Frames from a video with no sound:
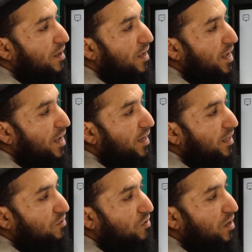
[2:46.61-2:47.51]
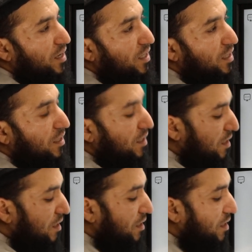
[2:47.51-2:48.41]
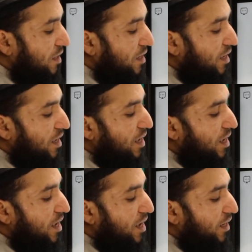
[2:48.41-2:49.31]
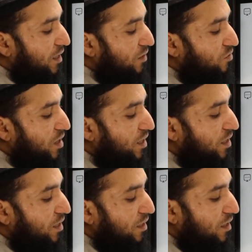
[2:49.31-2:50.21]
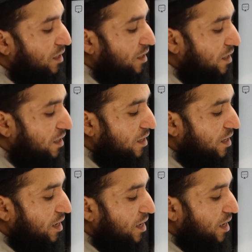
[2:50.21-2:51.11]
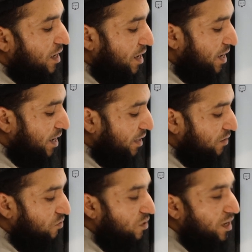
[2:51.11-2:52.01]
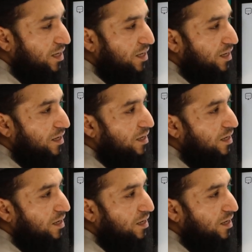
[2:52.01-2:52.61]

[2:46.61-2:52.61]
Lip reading: Ha kasra hi. ha kasra hi. ha kasra hi.